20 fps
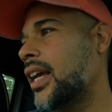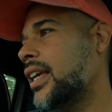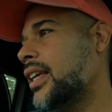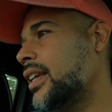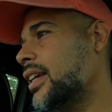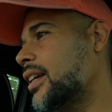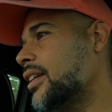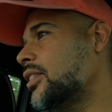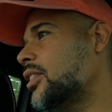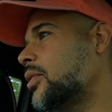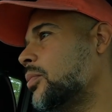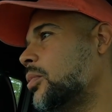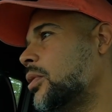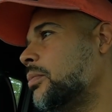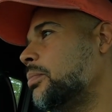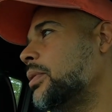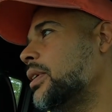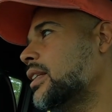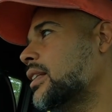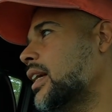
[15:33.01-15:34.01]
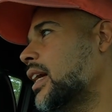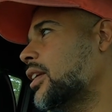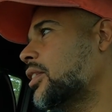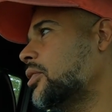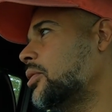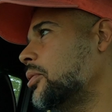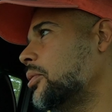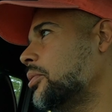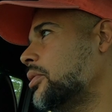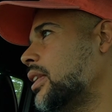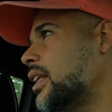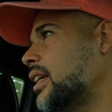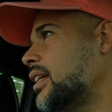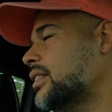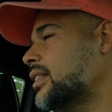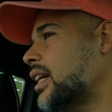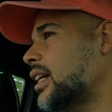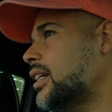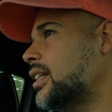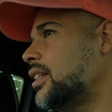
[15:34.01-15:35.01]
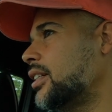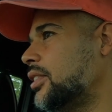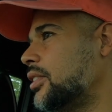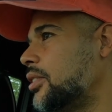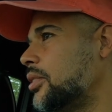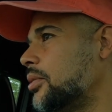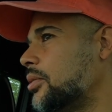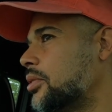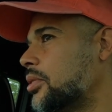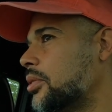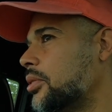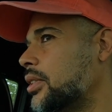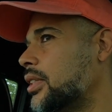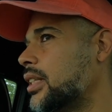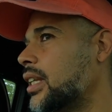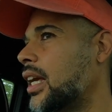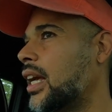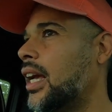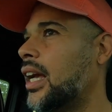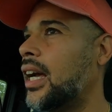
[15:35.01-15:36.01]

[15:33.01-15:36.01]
Yeah, there would be a lot of cool things I could do to it.